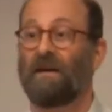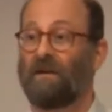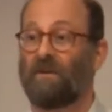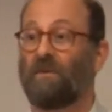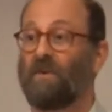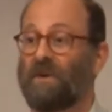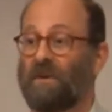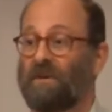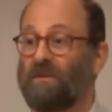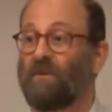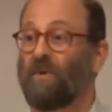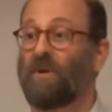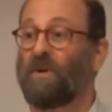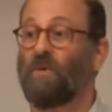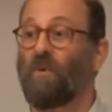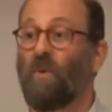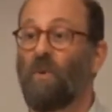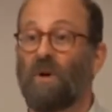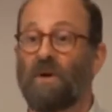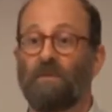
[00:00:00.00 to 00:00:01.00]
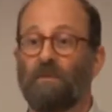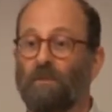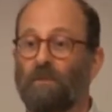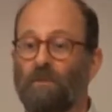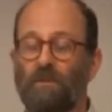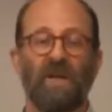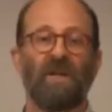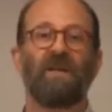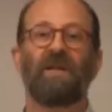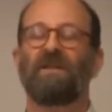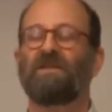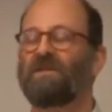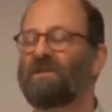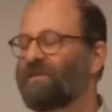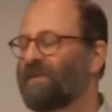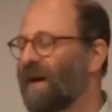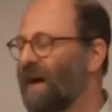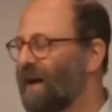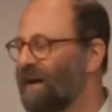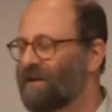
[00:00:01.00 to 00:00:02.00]
would award billions
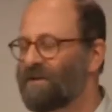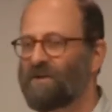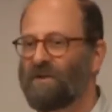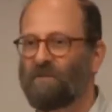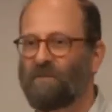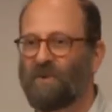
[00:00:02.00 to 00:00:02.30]
of dollars